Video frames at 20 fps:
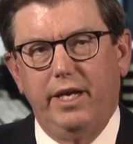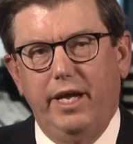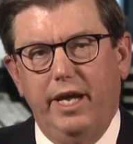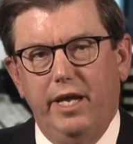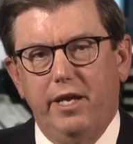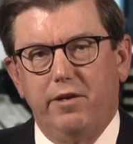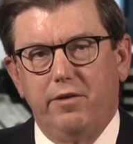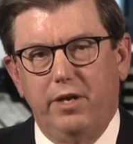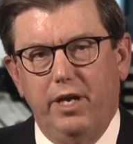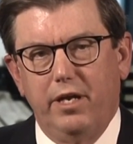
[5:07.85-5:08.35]

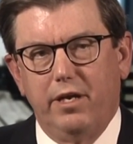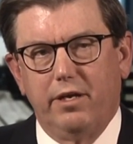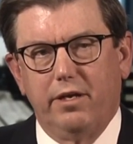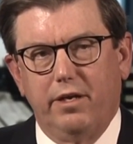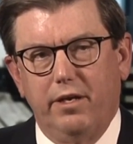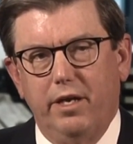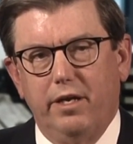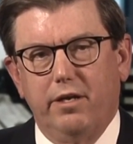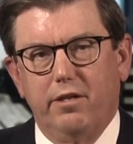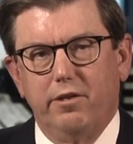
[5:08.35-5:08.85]
And, and, uh,
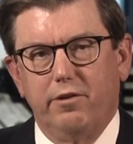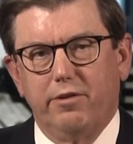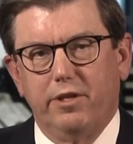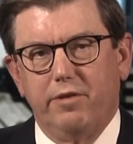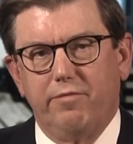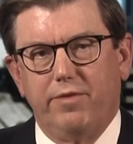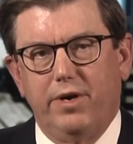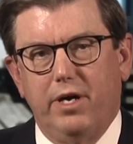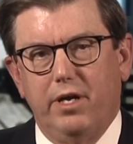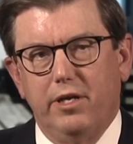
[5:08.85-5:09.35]
and,
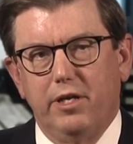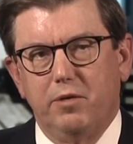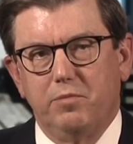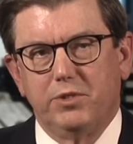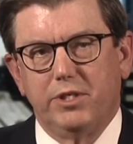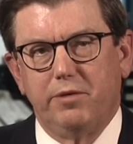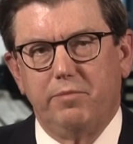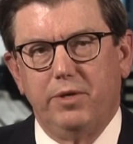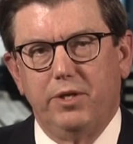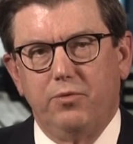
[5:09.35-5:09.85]
clearly,
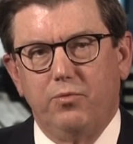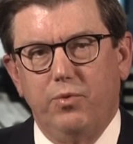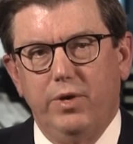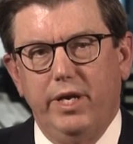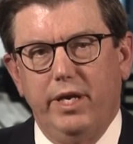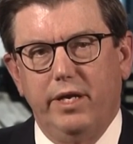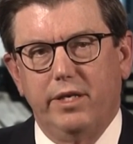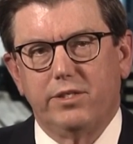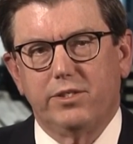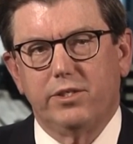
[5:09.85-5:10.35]
volumes have been
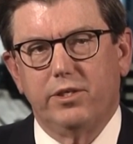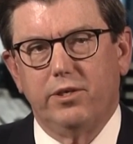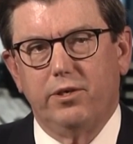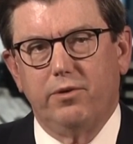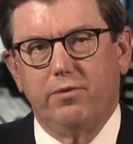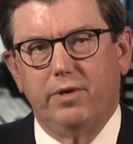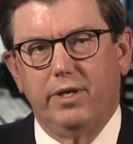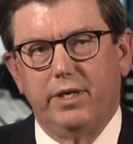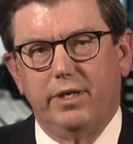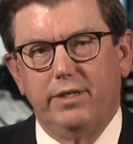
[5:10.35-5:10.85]
weak,
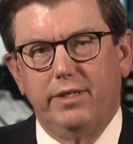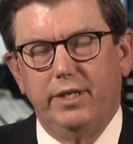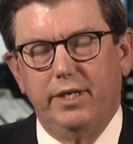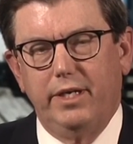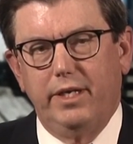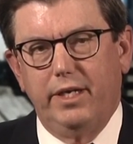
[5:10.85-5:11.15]
so uh,